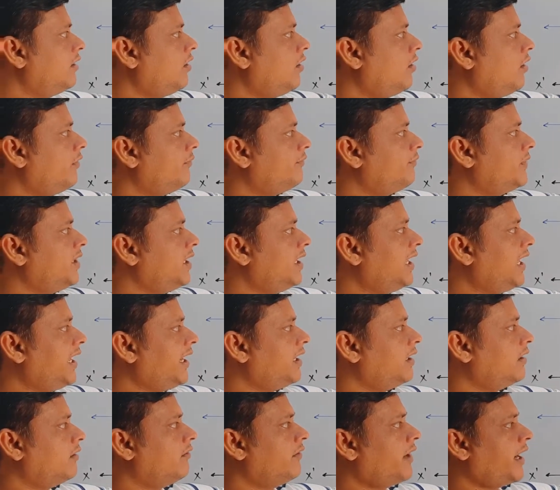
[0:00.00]
of the
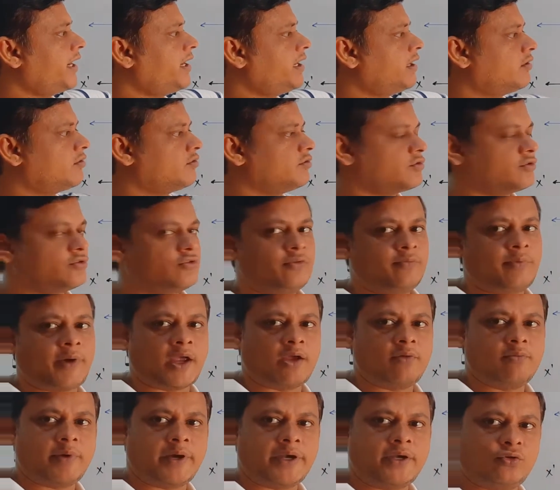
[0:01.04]
line y equals to
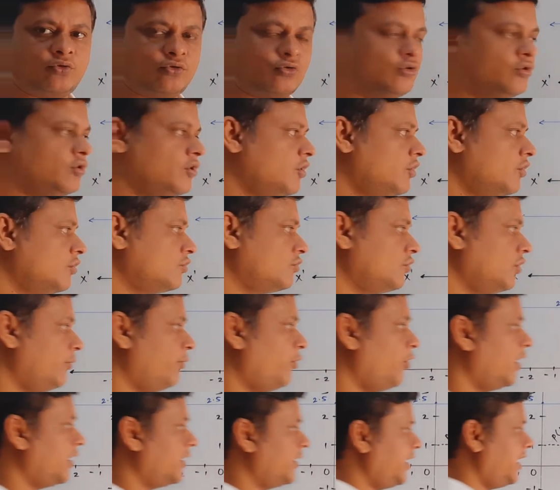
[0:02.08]
5 by 2. So
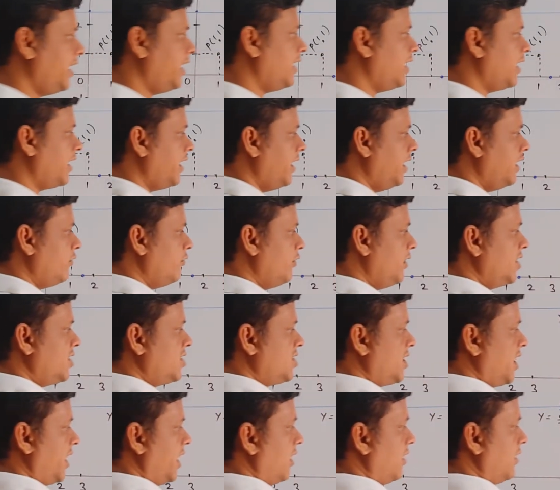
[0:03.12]
for that again we
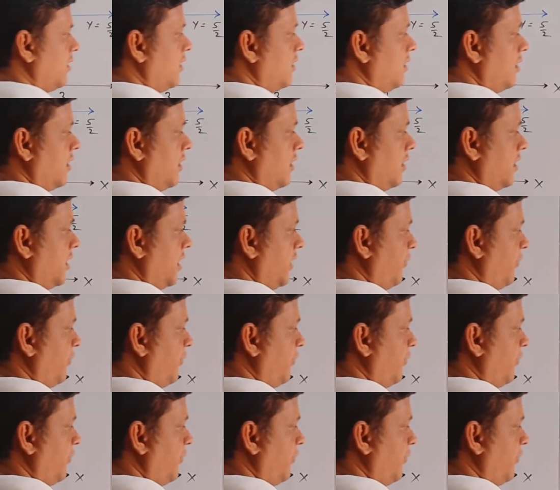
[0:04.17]
check the